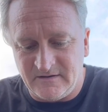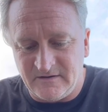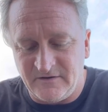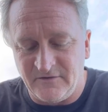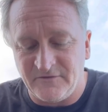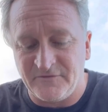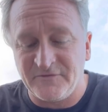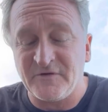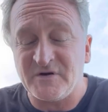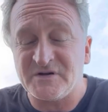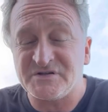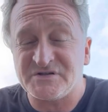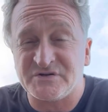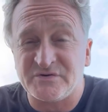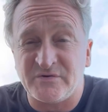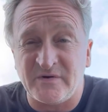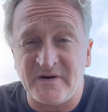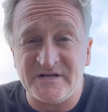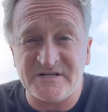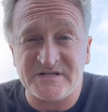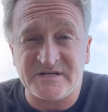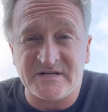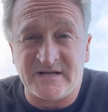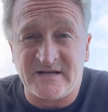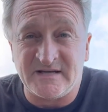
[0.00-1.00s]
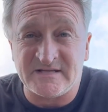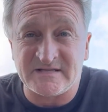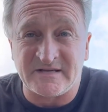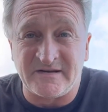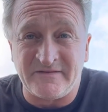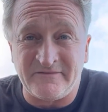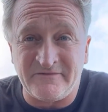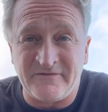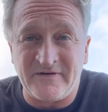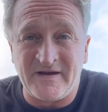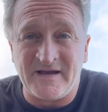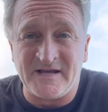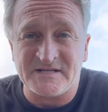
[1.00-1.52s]
frustration as an
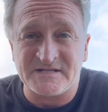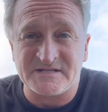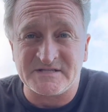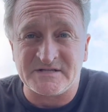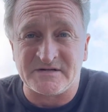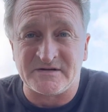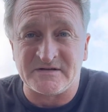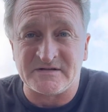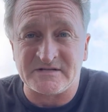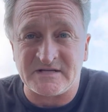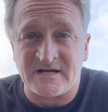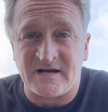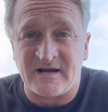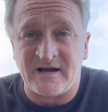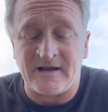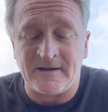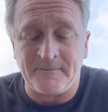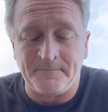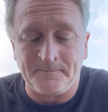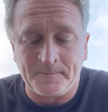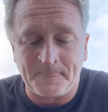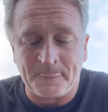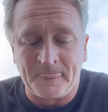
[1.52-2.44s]
investor is high,